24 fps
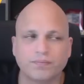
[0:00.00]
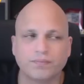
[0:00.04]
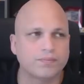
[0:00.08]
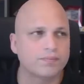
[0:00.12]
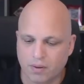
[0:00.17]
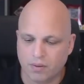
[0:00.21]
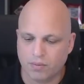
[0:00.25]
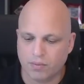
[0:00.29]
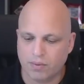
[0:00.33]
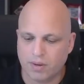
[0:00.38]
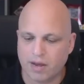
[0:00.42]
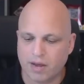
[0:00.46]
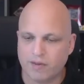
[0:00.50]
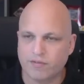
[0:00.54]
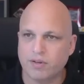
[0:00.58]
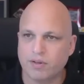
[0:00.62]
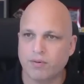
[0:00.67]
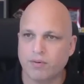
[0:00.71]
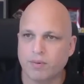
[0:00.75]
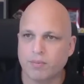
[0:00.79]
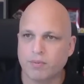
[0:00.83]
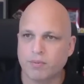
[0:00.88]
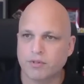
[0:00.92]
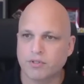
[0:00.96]
We have
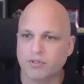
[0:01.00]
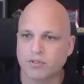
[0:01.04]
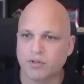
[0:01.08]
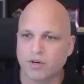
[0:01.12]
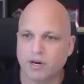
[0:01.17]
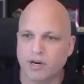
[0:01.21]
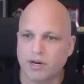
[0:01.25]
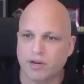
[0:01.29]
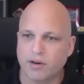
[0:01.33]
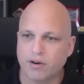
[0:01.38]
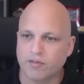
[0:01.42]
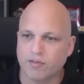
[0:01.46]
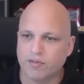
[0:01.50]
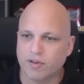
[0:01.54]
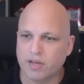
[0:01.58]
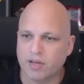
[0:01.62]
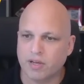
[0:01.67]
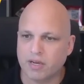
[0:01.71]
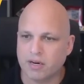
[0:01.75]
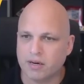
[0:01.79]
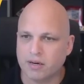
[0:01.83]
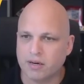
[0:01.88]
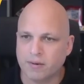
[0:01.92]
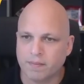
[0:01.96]
the repository over
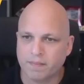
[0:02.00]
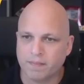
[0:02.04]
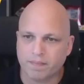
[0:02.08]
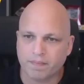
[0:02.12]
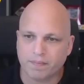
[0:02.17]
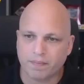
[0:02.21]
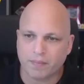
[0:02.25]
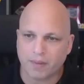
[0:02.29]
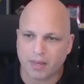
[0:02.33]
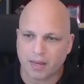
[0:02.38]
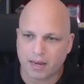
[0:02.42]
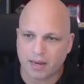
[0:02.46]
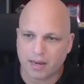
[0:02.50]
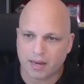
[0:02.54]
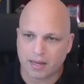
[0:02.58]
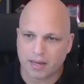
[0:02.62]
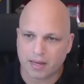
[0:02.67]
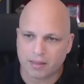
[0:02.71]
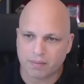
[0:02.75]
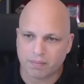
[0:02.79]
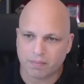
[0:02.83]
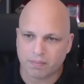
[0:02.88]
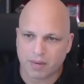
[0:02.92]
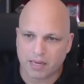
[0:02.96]
here,
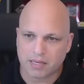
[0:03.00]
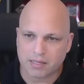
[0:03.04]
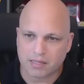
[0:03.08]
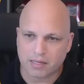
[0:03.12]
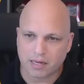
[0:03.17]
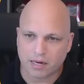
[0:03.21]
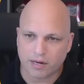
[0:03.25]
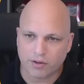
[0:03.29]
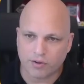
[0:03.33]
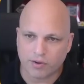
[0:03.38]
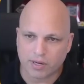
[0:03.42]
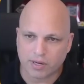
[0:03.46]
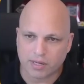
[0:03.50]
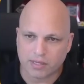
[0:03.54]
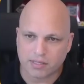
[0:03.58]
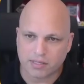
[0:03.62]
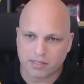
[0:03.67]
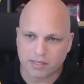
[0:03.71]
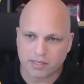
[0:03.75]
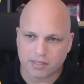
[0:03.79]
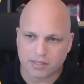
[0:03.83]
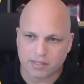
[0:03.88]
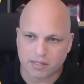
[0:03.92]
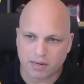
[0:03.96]
and basically you can
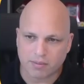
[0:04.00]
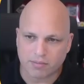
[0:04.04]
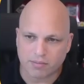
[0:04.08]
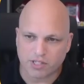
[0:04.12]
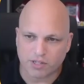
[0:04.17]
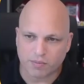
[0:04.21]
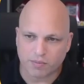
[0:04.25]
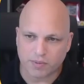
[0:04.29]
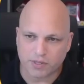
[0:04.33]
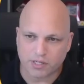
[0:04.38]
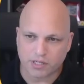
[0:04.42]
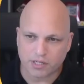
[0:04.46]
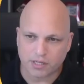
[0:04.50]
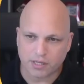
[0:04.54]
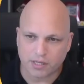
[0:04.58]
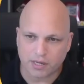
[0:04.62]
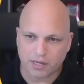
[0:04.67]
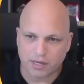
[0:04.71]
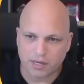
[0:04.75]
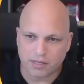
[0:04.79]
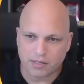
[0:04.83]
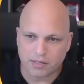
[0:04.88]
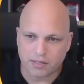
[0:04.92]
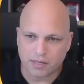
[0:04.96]
see some GPG
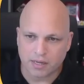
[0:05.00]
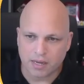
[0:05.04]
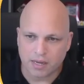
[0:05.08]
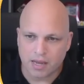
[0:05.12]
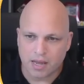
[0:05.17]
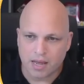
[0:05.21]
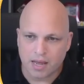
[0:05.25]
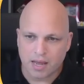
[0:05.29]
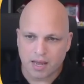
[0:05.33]
keys.